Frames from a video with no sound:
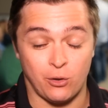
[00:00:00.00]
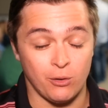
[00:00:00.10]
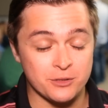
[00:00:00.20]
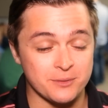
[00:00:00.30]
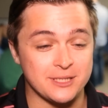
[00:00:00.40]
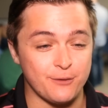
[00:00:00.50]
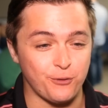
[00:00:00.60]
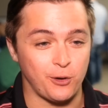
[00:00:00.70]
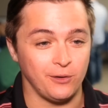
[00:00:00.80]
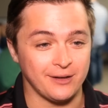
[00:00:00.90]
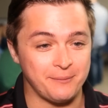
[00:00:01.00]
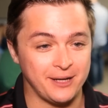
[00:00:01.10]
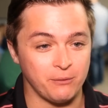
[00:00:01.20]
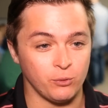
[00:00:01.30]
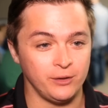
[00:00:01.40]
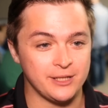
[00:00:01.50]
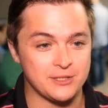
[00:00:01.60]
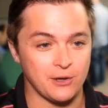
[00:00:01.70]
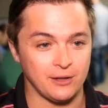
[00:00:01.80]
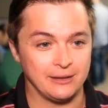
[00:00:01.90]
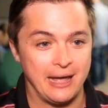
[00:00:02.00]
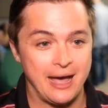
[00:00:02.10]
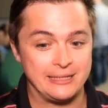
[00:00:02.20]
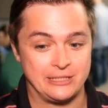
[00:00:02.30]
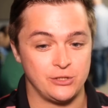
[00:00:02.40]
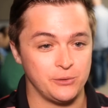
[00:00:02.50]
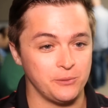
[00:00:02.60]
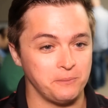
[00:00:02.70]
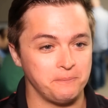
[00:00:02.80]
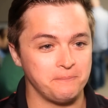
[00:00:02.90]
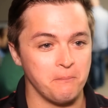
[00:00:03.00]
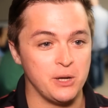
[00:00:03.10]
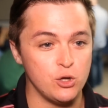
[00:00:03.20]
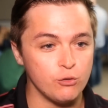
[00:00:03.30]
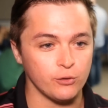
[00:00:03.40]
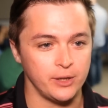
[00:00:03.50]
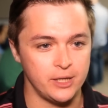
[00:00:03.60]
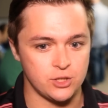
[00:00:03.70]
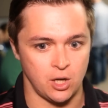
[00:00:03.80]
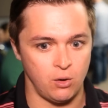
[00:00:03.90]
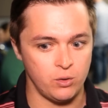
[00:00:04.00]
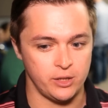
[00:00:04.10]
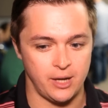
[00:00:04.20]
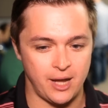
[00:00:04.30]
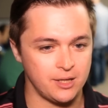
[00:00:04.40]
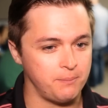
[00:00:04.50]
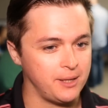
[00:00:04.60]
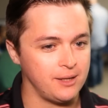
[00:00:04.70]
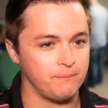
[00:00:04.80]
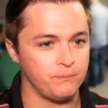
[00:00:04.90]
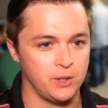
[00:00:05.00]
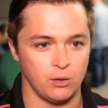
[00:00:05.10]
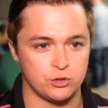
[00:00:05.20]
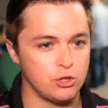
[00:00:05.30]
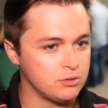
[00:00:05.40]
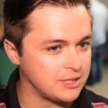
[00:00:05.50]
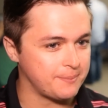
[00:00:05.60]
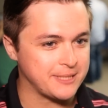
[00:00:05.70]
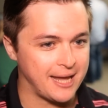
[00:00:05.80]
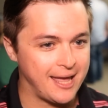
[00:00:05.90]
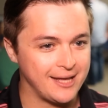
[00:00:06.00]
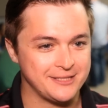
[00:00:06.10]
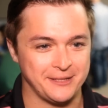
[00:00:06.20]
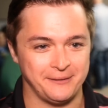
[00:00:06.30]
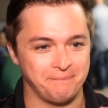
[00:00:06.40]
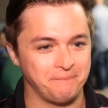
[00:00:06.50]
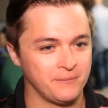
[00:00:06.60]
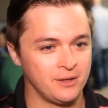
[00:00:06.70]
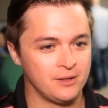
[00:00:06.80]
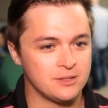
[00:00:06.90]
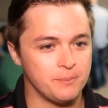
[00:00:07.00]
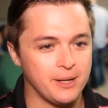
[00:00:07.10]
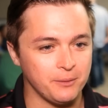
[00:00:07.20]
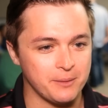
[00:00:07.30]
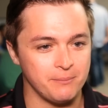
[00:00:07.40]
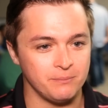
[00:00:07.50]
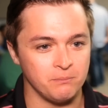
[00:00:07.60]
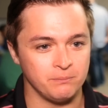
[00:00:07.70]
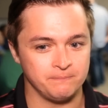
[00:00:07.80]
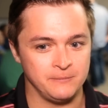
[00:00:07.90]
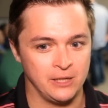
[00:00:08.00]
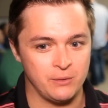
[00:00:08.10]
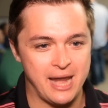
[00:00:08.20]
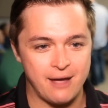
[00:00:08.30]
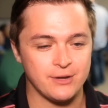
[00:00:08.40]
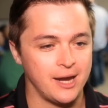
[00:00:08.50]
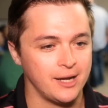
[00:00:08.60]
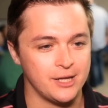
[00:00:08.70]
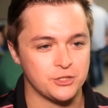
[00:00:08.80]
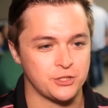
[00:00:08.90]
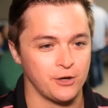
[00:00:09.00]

The course was difficult. I mean, it really took a lot to maneuver each cone, and you had to be, you know, two steps ahead to be able to, you know, navigate each